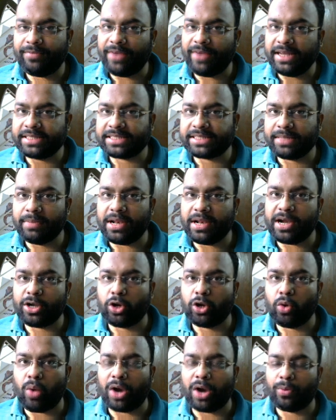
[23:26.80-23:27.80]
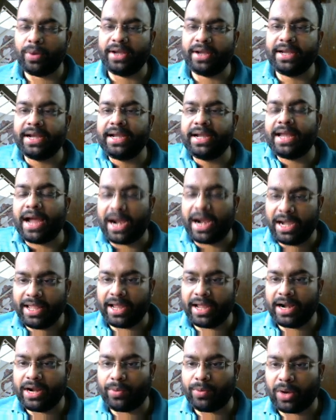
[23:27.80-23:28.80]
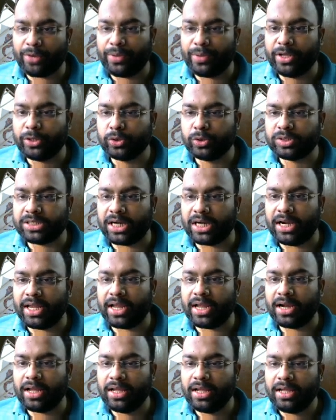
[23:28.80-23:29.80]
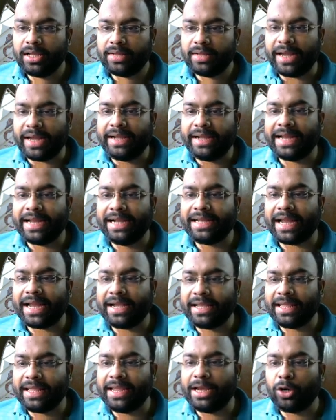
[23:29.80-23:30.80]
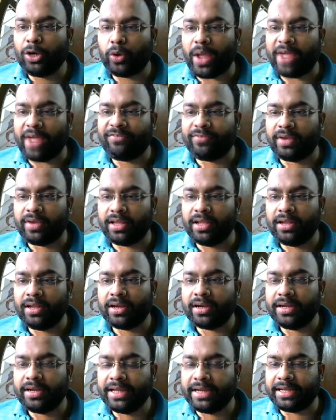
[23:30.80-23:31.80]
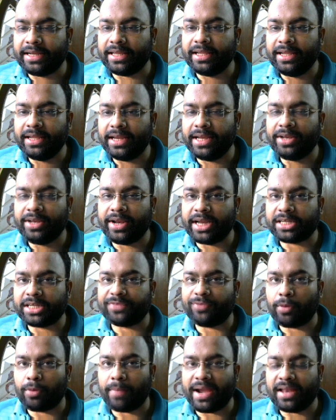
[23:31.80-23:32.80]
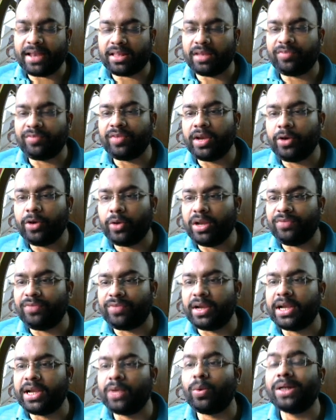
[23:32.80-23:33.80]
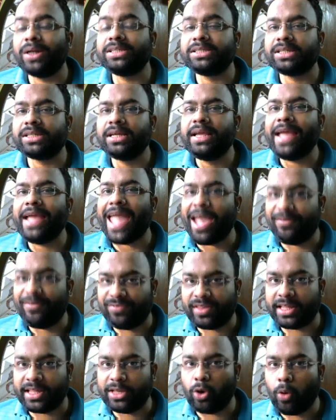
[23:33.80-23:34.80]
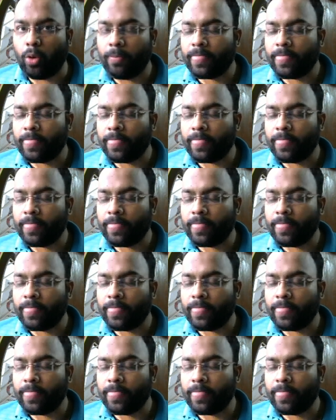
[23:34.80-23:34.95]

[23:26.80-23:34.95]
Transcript: similar to what we did earlier, what we used earlier, that delta t into ft dt integration from minus infinity to infinity was f0.